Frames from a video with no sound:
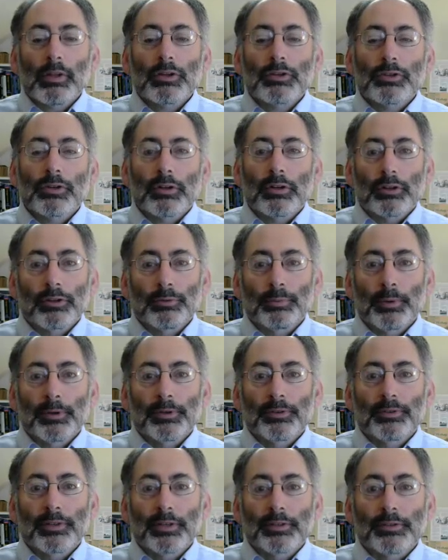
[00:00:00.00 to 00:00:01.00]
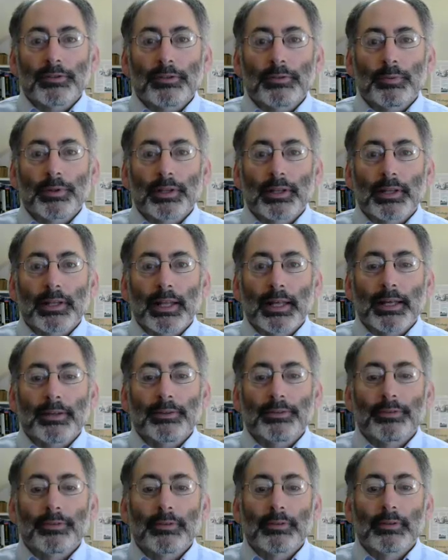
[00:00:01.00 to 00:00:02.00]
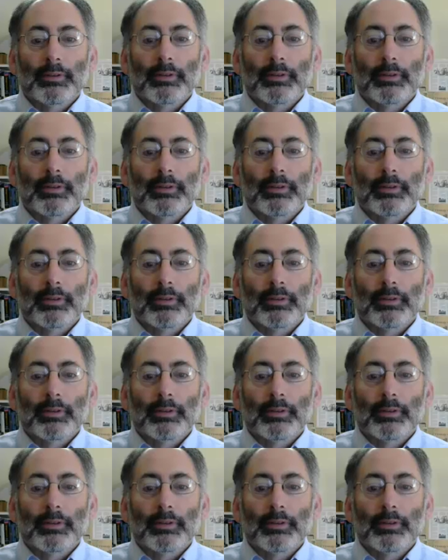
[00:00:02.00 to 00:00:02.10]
share those presentations with the class.